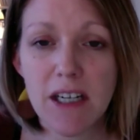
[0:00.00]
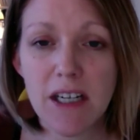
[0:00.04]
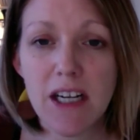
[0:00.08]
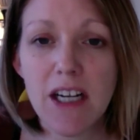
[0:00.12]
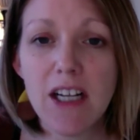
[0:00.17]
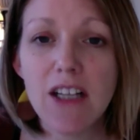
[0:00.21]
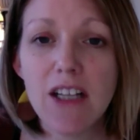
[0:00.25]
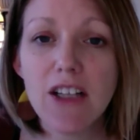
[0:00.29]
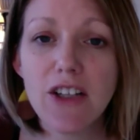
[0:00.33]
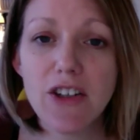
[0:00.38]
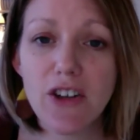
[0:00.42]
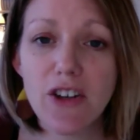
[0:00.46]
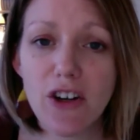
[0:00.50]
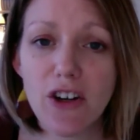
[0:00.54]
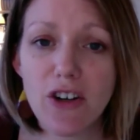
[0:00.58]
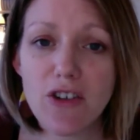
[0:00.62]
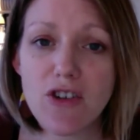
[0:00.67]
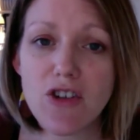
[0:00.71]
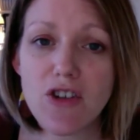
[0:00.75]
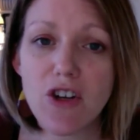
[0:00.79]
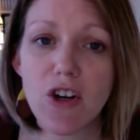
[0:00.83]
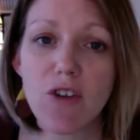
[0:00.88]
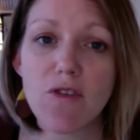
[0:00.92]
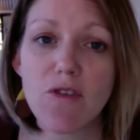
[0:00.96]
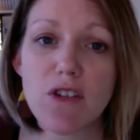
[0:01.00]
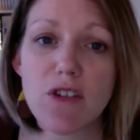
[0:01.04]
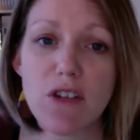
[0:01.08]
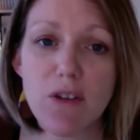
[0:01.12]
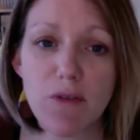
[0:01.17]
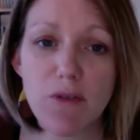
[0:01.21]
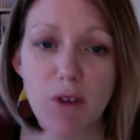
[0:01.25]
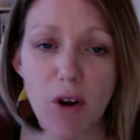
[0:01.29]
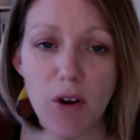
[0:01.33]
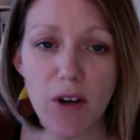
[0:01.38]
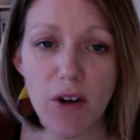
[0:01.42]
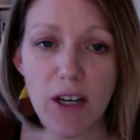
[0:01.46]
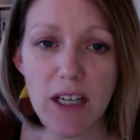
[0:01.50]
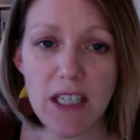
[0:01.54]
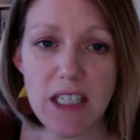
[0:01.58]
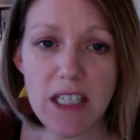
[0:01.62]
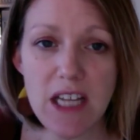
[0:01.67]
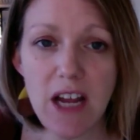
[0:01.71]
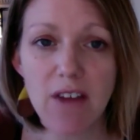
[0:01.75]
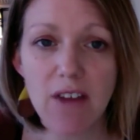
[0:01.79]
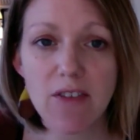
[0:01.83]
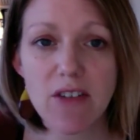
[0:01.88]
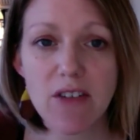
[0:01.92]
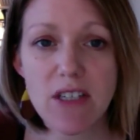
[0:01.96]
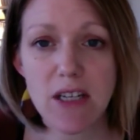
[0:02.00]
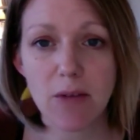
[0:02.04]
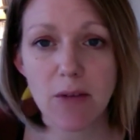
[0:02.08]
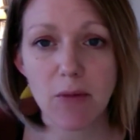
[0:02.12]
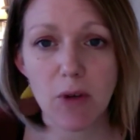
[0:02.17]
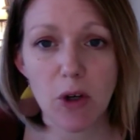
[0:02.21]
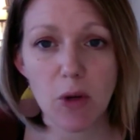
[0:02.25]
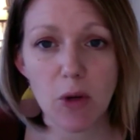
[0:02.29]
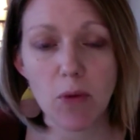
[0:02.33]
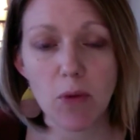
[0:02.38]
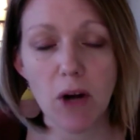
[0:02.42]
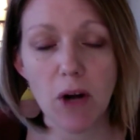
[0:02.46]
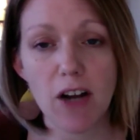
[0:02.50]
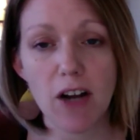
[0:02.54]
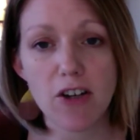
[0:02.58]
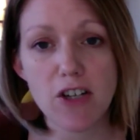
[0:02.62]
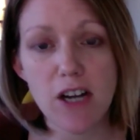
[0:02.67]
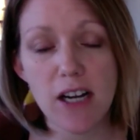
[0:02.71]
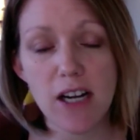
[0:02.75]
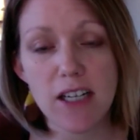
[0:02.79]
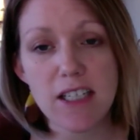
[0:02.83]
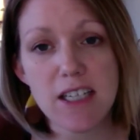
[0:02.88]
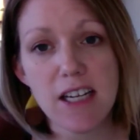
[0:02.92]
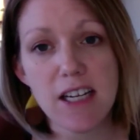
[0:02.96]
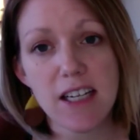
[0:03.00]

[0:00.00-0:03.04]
Lenoir served as a focus of a similar project in